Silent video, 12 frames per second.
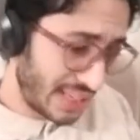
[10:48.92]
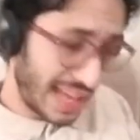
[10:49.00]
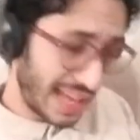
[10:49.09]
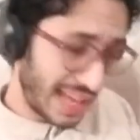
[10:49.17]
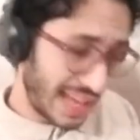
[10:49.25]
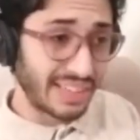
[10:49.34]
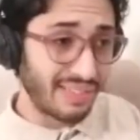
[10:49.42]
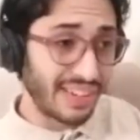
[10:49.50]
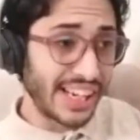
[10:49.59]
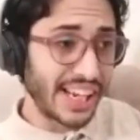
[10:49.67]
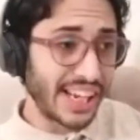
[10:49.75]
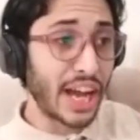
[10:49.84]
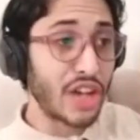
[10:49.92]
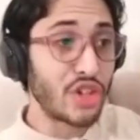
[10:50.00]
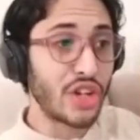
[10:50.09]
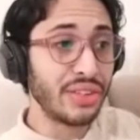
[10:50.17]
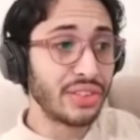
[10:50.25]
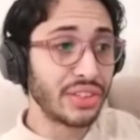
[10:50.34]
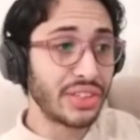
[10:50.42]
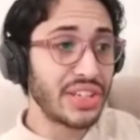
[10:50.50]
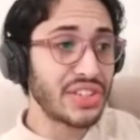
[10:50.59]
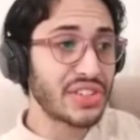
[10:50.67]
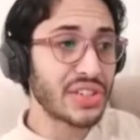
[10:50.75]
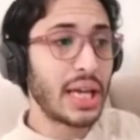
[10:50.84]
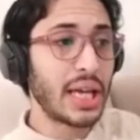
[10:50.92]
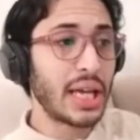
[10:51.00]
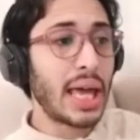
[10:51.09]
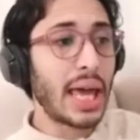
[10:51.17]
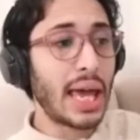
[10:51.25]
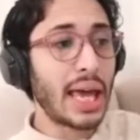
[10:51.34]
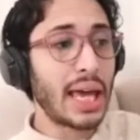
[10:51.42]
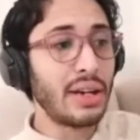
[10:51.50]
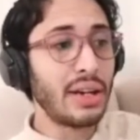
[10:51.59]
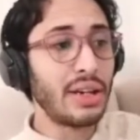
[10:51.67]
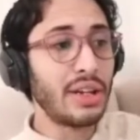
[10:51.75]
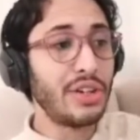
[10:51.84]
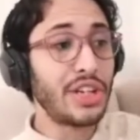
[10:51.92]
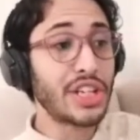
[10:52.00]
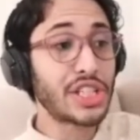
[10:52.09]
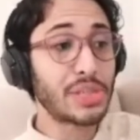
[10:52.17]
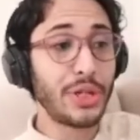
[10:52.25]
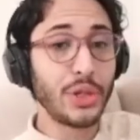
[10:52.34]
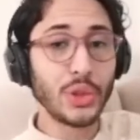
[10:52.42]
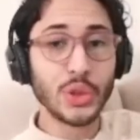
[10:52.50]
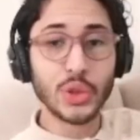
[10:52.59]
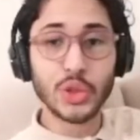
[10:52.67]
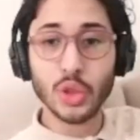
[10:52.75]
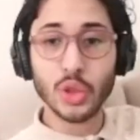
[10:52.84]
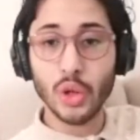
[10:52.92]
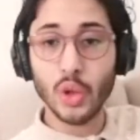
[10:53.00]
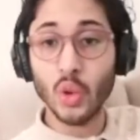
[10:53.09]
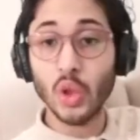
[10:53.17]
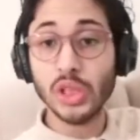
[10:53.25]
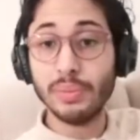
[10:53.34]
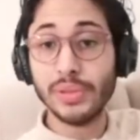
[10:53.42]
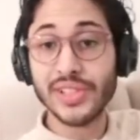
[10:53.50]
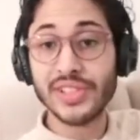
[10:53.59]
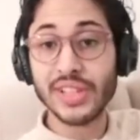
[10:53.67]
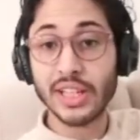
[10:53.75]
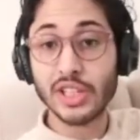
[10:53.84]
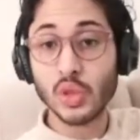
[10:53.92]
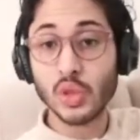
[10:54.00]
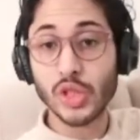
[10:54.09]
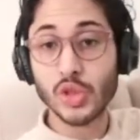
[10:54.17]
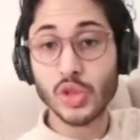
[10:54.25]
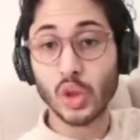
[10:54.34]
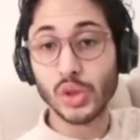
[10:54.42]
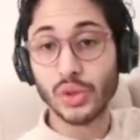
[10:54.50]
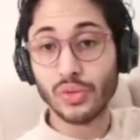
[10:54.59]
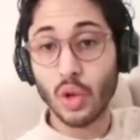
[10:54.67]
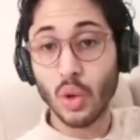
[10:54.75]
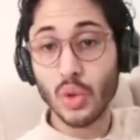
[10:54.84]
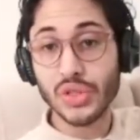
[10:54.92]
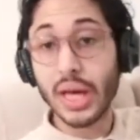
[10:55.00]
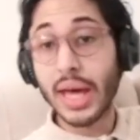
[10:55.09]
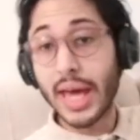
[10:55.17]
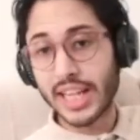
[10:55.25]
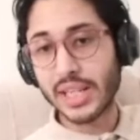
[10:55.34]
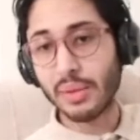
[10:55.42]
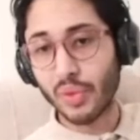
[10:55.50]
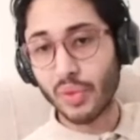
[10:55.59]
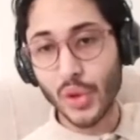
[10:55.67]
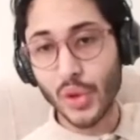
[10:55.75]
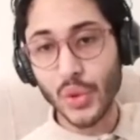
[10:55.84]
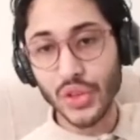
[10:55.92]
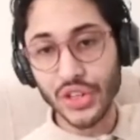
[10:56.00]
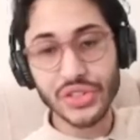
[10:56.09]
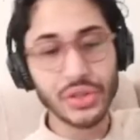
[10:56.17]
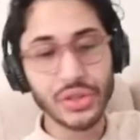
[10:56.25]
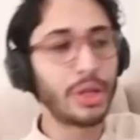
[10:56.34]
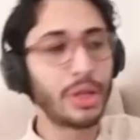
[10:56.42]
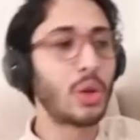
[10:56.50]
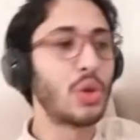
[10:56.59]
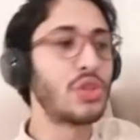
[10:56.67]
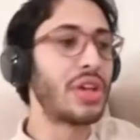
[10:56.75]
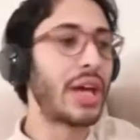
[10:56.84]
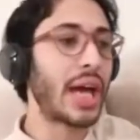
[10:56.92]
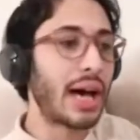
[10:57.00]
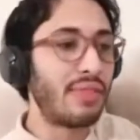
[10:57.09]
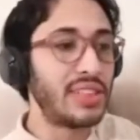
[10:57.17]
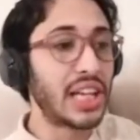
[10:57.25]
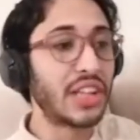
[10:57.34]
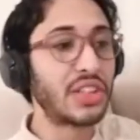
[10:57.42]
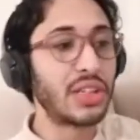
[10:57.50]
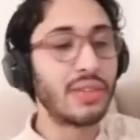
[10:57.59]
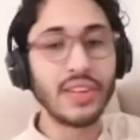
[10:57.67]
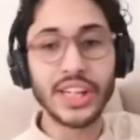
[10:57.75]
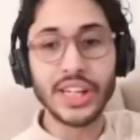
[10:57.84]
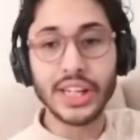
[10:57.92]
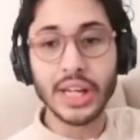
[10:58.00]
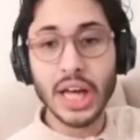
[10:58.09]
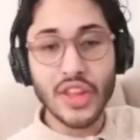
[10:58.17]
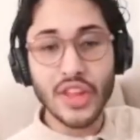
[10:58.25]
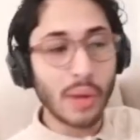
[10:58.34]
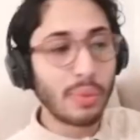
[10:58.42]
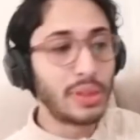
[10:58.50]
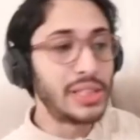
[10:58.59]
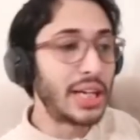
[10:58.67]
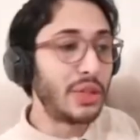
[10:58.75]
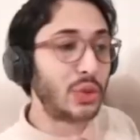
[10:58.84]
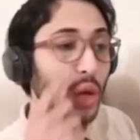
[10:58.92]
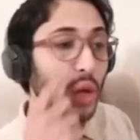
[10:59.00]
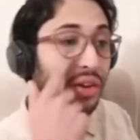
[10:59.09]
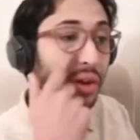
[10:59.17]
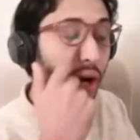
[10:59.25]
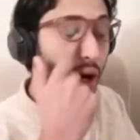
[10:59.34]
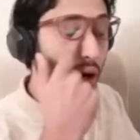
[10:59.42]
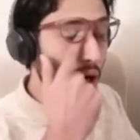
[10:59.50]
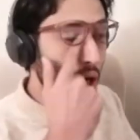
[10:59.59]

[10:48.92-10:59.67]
actively engaged entities and disputes on who represents what sort of cause, except for the Houthis, because they have relatively the upper hand right now.